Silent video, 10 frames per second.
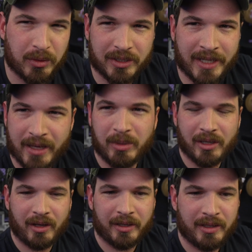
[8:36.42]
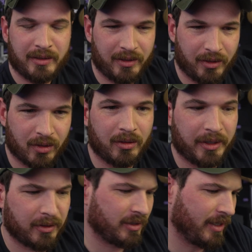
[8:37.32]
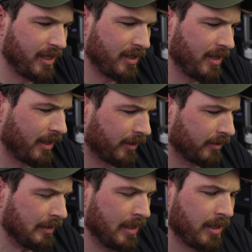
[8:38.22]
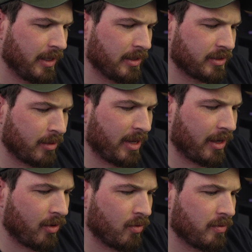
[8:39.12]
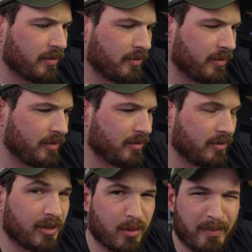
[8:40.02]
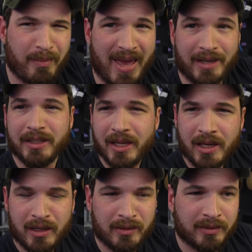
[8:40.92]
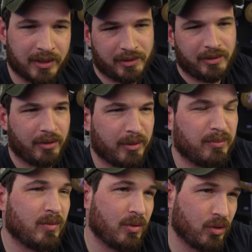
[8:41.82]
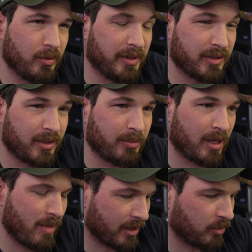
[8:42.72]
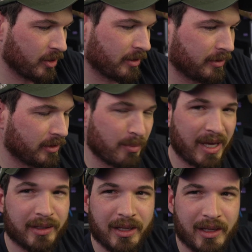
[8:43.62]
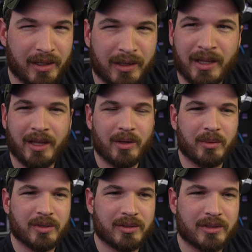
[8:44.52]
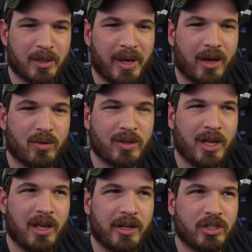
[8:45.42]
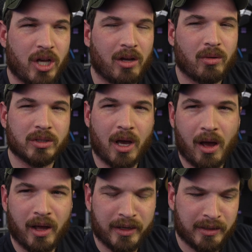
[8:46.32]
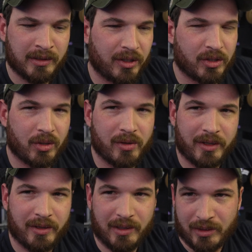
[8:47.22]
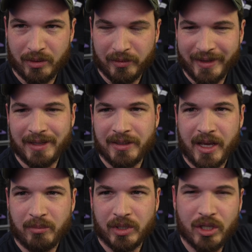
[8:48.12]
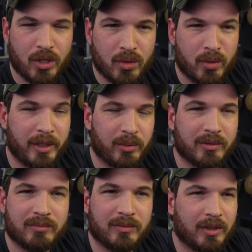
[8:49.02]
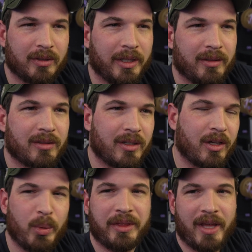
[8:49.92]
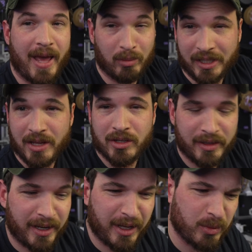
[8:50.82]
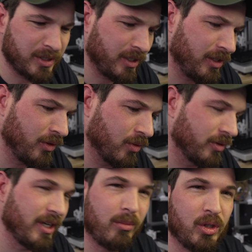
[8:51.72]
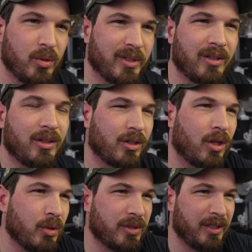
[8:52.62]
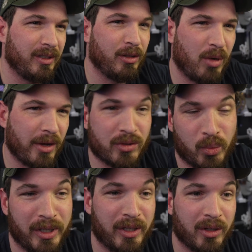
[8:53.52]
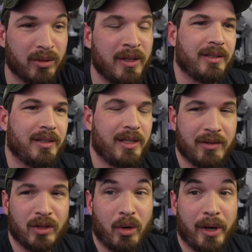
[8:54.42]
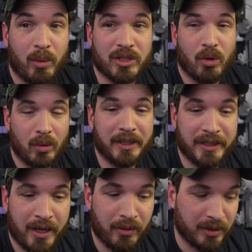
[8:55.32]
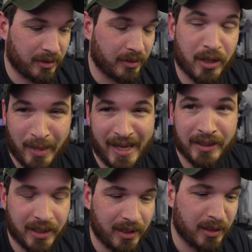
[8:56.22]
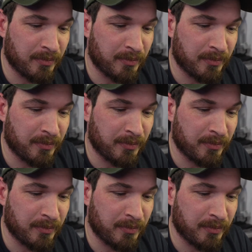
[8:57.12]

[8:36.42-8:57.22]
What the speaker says: was typing on it earlier today, and somehow the command key, because, you know, I was doing this on my MacBook, and the command key was somehow toggled on. And so, you know, if I typed Q, it would like quit the application that I was in, or W would close a browser window, even though I wasn't holding down the command key.